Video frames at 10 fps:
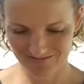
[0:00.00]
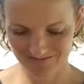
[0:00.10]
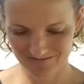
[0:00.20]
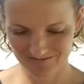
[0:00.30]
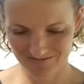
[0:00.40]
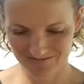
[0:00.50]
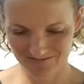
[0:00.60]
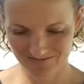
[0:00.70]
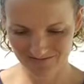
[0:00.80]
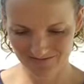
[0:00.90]

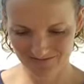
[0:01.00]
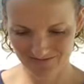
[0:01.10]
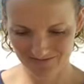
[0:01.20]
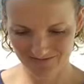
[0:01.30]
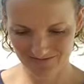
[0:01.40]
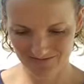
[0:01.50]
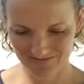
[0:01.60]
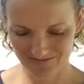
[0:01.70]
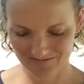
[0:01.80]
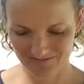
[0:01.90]

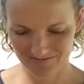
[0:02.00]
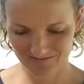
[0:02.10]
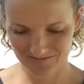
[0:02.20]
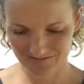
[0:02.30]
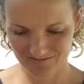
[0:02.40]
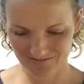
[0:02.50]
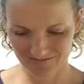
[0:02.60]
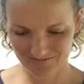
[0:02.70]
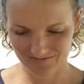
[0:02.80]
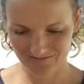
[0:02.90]

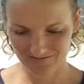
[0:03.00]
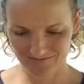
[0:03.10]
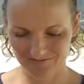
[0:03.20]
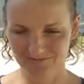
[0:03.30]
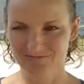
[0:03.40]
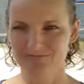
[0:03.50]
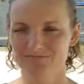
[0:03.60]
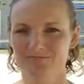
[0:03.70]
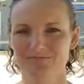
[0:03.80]
This person isn't speaking.